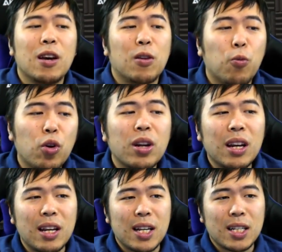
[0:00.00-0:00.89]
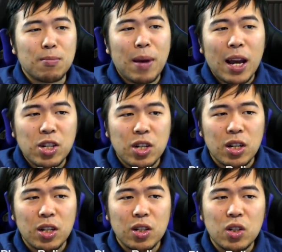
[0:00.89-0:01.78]
The wording is
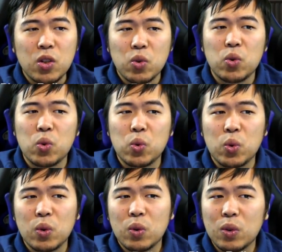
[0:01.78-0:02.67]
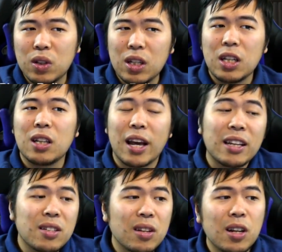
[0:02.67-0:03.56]
matching to the light
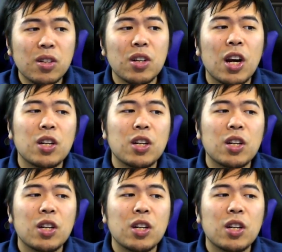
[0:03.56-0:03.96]
stage,